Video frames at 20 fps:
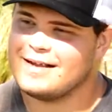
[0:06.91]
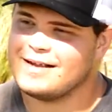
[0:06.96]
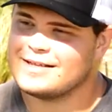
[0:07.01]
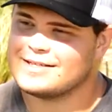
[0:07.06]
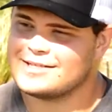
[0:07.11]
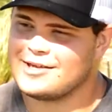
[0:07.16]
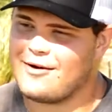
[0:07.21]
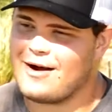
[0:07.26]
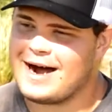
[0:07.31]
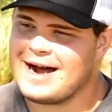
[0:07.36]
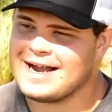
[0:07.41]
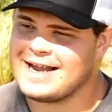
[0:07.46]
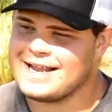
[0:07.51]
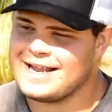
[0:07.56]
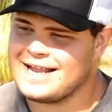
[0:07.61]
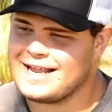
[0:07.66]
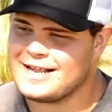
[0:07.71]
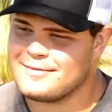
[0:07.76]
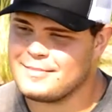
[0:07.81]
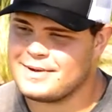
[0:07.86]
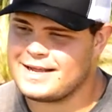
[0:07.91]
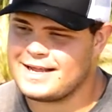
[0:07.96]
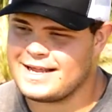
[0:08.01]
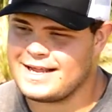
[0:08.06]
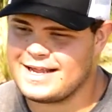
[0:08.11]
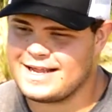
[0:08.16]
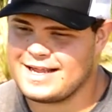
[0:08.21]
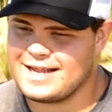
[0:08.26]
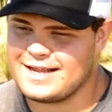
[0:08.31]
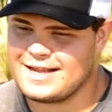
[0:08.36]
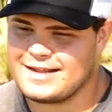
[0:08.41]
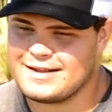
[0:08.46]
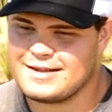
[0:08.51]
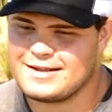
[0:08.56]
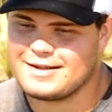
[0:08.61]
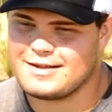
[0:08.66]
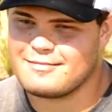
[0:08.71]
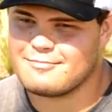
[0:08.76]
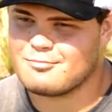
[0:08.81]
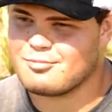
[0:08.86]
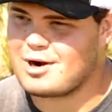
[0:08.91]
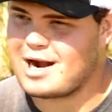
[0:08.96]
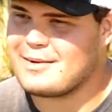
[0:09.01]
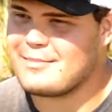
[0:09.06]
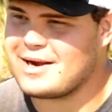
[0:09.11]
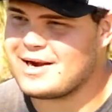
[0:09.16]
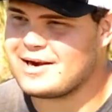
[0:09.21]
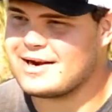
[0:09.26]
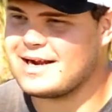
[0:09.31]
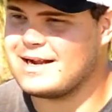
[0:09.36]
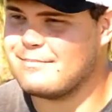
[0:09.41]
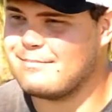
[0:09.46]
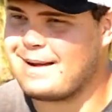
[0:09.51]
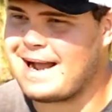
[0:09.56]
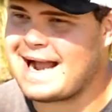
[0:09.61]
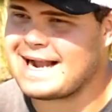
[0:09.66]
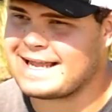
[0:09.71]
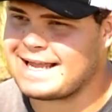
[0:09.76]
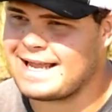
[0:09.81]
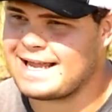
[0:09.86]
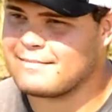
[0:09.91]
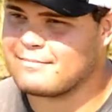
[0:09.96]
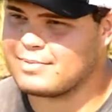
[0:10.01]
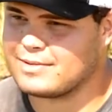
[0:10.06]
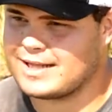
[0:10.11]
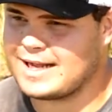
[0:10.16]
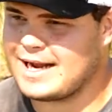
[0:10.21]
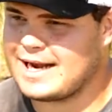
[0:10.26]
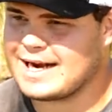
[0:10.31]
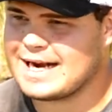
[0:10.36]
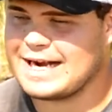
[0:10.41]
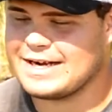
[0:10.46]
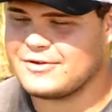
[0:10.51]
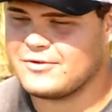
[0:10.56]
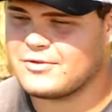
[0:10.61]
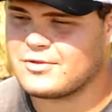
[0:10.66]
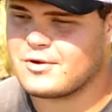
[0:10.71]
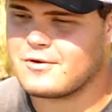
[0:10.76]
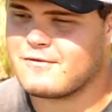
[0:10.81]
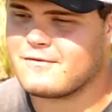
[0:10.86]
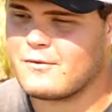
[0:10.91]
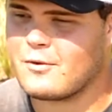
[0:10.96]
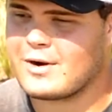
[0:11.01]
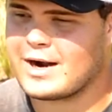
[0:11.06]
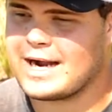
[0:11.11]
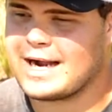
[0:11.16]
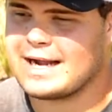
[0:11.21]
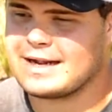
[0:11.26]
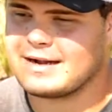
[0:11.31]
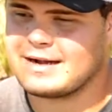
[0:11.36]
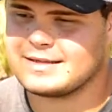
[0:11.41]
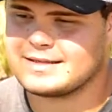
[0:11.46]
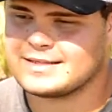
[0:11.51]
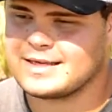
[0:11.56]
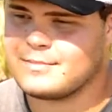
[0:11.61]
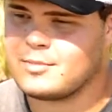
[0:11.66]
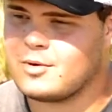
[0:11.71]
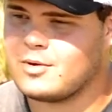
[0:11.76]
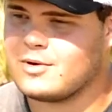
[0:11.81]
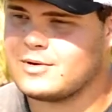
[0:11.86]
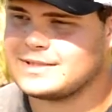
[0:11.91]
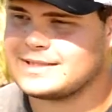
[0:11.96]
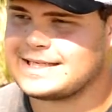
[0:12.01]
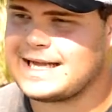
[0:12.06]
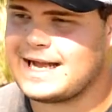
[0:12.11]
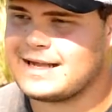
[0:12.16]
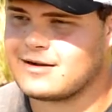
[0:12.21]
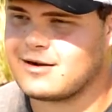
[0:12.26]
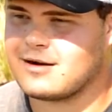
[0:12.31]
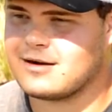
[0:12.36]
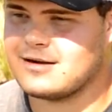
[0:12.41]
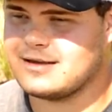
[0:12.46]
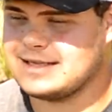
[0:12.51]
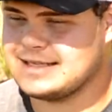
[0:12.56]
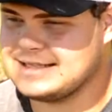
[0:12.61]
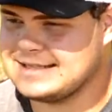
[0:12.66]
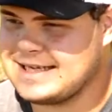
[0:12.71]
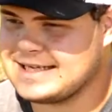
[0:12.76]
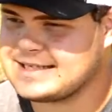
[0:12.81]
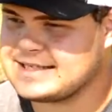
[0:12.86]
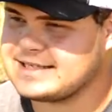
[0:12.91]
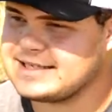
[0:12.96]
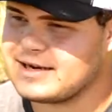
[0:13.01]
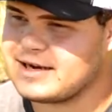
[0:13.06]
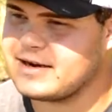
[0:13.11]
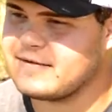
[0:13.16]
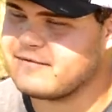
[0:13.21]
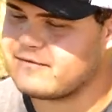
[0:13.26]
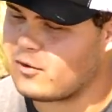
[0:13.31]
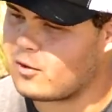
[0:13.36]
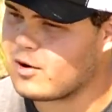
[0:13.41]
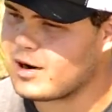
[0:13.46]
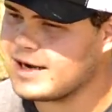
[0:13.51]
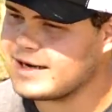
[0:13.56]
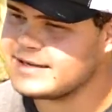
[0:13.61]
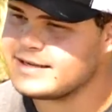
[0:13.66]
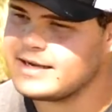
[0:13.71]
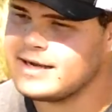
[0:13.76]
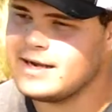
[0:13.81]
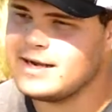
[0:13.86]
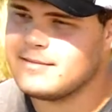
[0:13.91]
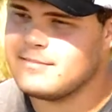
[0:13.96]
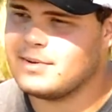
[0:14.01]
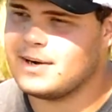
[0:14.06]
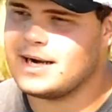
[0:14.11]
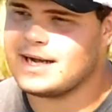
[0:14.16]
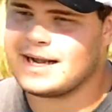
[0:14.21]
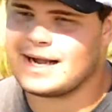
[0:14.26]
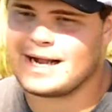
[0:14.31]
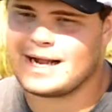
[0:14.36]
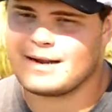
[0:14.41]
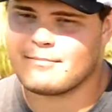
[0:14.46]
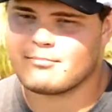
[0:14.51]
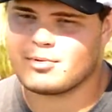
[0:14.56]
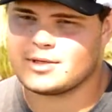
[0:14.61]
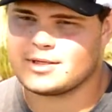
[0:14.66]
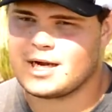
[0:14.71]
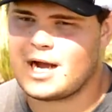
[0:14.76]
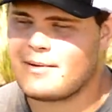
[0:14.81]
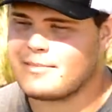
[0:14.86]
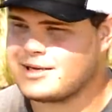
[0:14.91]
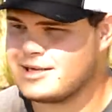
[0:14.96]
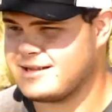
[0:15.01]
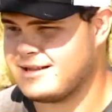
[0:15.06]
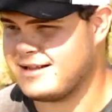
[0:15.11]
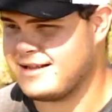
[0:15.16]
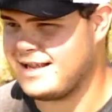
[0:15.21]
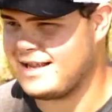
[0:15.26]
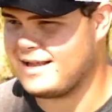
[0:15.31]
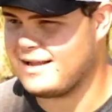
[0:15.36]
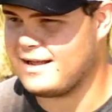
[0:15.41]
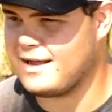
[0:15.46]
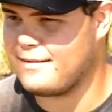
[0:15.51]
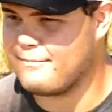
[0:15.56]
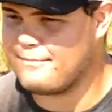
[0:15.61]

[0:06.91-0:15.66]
So I am a primary backhand player. I do throw forehand on some holes that is necessary for it, but I'm predominantly a